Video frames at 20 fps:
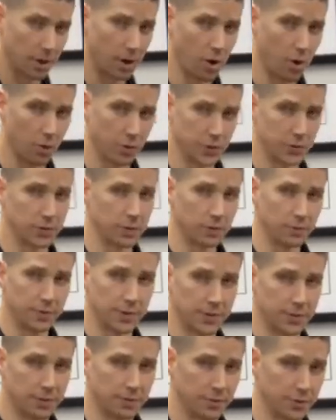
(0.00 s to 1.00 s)
a hard
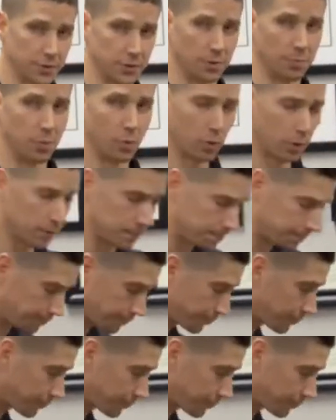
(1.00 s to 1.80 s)
surface for support.